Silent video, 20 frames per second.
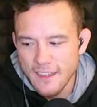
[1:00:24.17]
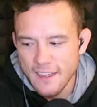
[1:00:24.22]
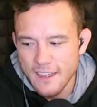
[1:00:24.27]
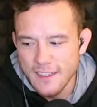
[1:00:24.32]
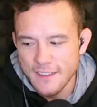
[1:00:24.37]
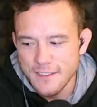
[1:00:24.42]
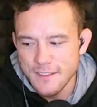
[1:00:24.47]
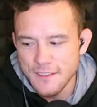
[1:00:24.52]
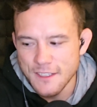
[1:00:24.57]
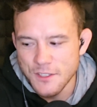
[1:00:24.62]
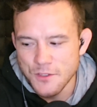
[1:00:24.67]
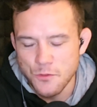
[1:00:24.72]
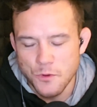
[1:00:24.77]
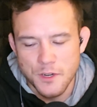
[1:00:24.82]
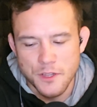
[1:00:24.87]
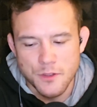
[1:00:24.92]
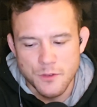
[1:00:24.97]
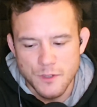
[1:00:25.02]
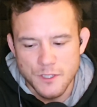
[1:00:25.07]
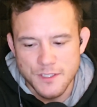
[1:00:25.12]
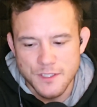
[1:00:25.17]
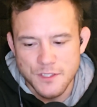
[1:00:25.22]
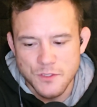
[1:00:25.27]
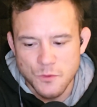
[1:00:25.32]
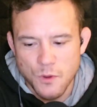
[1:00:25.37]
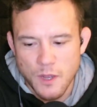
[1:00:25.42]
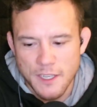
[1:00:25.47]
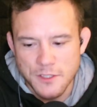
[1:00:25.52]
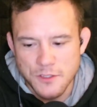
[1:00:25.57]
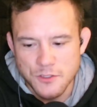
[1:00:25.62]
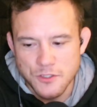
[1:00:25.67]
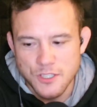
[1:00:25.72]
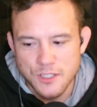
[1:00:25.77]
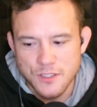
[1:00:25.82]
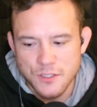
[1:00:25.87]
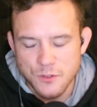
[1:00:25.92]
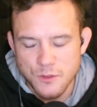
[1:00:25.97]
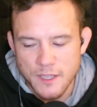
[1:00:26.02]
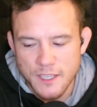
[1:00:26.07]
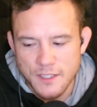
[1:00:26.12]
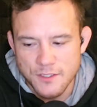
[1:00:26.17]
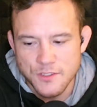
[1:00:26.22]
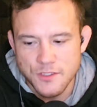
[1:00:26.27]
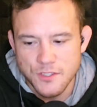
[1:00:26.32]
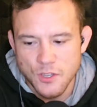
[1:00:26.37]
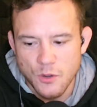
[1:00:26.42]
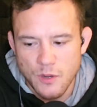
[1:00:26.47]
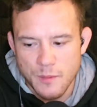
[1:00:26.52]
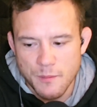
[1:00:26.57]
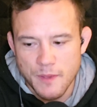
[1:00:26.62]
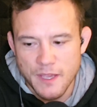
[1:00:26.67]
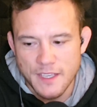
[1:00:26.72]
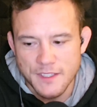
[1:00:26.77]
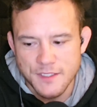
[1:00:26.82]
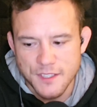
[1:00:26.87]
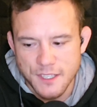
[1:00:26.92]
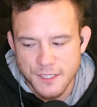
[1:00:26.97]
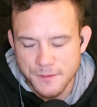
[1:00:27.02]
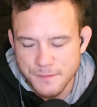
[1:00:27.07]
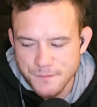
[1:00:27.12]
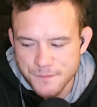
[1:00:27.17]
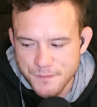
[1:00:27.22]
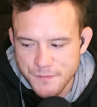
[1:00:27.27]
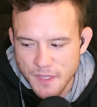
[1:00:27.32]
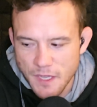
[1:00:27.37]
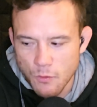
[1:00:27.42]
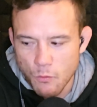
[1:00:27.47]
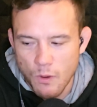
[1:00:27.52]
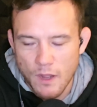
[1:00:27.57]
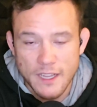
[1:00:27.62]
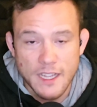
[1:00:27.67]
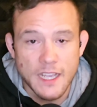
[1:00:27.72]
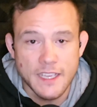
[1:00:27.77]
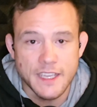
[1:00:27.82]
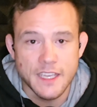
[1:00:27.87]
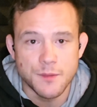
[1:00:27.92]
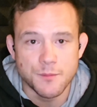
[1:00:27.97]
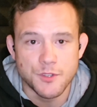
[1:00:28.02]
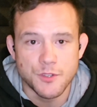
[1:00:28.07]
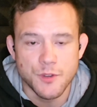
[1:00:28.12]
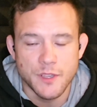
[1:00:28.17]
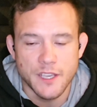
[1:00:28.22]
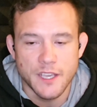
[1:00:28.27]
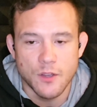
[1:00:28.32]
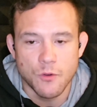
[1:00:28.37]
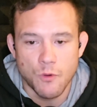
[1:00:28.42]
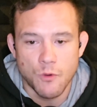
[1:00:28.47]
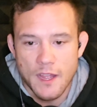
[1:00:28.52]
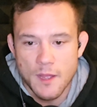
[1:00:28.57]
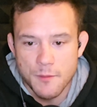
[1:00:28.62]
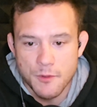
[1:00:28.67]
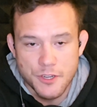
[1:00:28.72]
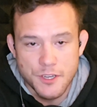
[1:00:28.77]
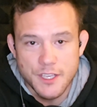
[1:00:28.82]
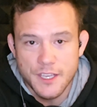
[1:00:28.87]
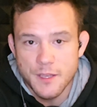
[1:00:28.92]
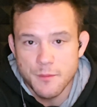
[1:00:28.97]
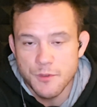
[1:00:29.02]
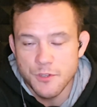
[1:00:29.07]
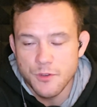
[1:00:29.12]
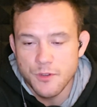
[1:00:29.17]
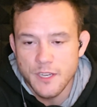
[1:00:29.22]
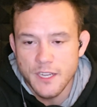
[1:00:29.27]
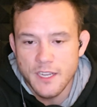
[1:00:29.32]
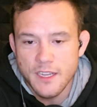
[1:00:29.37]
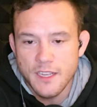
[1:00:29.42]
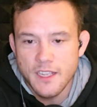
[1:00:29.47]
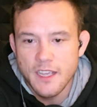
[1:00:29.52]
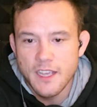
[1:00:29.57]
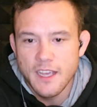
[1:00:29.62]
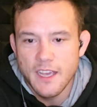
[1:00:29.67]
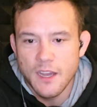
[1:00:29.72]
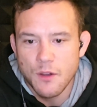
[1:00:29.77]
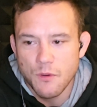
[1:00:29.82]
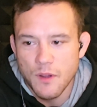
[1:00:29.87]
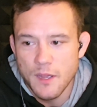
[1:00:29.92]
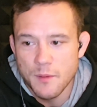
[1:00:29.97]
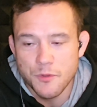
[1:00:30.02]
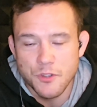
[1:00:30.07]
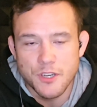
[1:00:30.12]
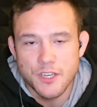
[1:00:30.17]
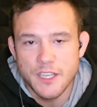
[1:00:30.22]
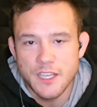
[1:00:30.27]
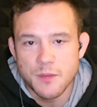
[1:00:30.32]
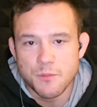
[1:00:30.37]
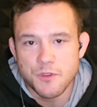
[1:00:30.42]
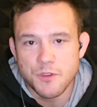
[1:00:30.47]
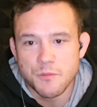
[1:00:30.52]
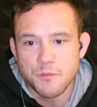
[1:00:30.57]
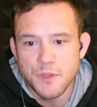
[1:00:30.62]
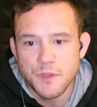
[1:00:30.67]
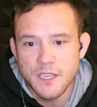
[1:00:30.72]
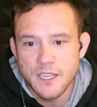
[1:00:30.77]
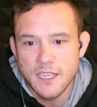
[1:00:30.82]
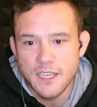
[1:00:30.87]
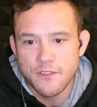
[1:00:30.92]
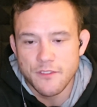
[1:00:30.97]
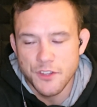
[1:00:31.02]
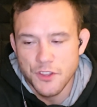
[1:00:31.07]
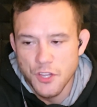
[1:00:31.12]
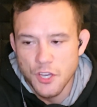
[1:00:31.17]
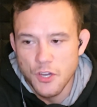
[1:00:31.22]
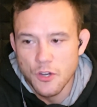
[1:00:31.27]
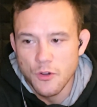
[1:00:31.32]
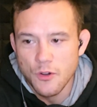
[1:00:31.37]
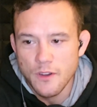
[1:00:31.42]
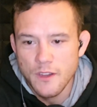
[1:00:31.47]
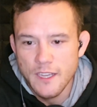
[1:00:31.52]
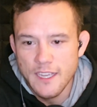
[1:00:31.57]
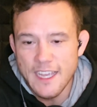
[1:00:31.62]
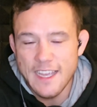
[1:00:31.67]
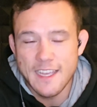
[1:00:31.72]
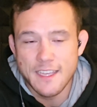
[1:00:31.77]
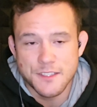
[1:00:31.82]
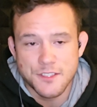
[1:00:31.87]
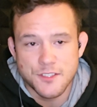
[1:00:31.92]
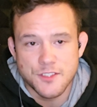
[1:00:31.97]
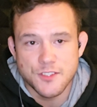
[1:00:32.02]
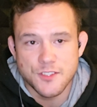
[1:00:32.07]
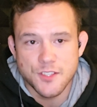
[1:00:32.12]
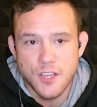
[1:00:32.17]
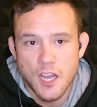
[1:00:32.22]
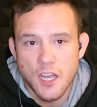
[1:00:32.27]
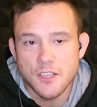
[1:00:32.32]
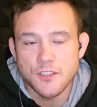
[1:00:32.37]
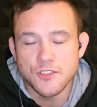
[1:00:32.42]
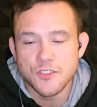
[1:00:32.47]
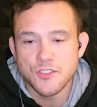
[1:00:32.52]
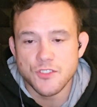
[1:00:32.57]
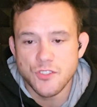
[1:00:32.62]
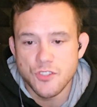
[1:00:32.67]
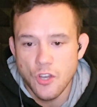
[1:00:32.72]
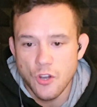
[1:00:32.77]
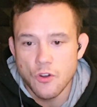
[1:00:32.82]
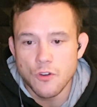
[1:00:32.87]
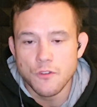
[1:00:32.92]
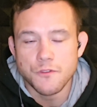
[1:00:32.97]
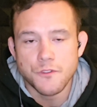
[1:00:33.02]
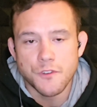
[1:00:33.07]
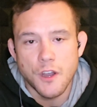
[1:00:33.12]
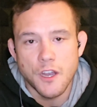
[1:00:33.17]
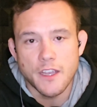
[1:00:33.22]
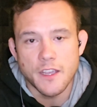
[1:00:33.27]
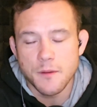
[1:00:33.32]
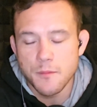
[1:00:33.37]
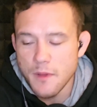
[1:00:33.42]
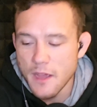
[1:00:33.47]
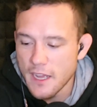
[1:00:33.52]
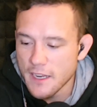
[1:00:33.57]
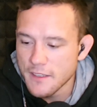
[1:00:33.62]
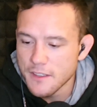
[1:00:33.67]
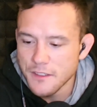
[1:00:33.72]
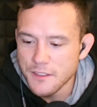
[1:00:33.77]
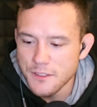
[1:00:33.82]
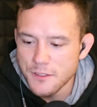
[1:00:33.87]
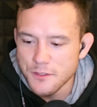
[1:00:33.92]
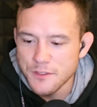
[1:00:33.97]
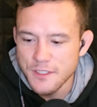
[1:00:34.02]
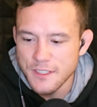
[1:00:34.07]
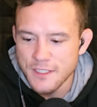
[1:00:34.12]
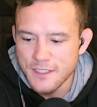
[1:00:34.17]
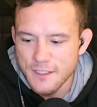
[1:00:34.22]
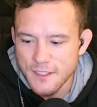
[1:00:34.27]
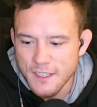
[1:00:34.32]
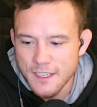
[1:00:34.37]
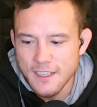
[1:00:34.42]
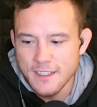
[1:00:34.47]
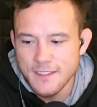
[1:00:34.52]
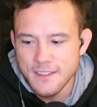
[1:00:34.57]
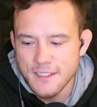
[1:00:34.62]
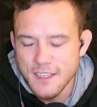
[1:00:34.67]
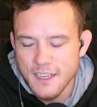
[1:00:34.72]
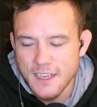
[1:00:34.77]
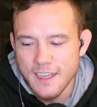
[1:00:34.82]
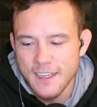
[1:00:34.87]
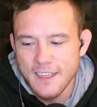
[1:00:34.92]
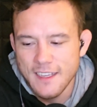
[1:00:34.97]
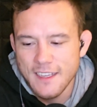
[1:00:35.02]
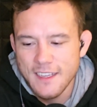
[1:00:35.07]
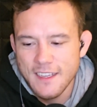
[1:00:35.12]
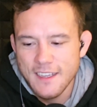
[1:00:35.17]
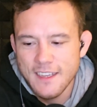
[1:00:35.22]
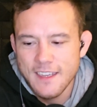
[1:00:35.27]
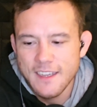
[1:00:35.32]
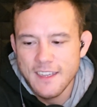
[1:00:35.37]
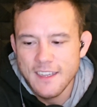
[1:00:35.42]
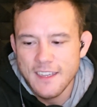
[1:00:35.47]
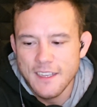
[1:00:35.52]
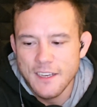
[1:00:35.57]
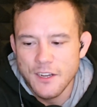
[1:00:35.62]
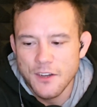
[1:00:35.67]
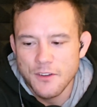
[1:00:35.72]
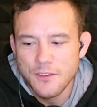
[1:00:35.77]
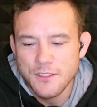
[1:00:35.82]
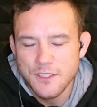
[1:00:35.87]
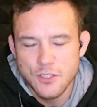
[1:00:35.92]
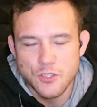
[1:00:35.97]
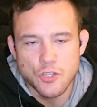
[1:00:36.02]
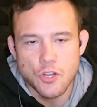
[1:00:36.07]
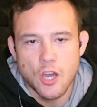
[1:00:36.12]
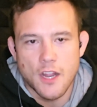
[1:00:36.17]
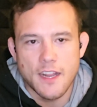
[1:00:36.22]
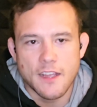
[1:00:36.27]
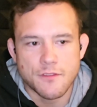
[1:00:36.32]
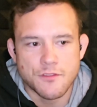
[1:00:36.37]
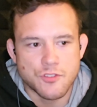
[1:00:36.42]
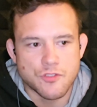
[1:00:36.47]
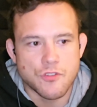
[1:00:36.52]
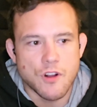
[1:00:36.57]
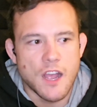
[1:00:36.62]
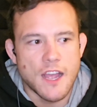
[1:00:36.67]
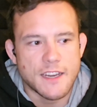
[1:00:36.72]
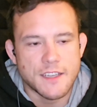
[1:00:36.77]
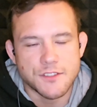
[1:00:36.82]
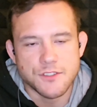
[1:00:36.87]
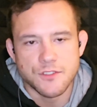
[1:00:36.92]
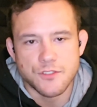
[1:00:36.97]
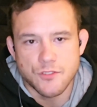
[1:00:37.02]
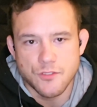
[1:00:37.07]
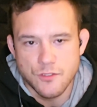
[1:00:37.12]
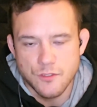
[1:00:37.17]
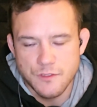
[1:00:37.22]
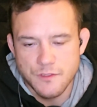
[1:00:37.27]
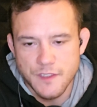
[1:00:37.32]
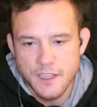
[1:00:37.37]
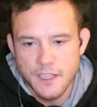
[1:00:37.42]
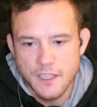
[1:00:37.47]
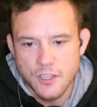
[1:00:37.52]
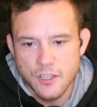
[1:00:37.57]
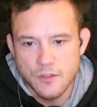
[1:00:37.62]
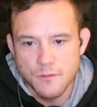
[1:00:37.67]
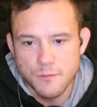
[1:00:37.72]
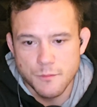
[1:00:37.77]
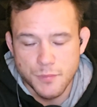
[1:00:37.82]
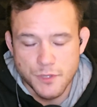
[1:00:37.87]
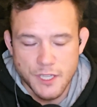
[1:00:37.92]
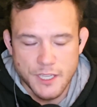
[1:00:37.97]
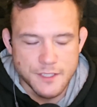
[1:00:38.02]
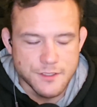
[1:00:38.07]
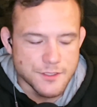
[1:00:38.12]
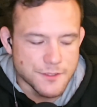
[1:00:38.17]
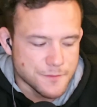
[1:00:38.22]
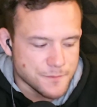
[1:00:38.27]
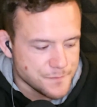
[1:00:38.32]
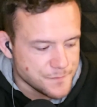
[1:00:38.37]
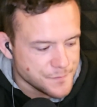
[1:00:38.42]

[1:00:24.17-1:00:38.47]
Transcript: it's one of the reasons why jiu-jitsu is so amazing, and why I keep doing it, and why I'm going to keep doing it, and why I'm going to keep competing, even though it sucks so fucking bad to lose. It's to not have tried is the true failure. Plus,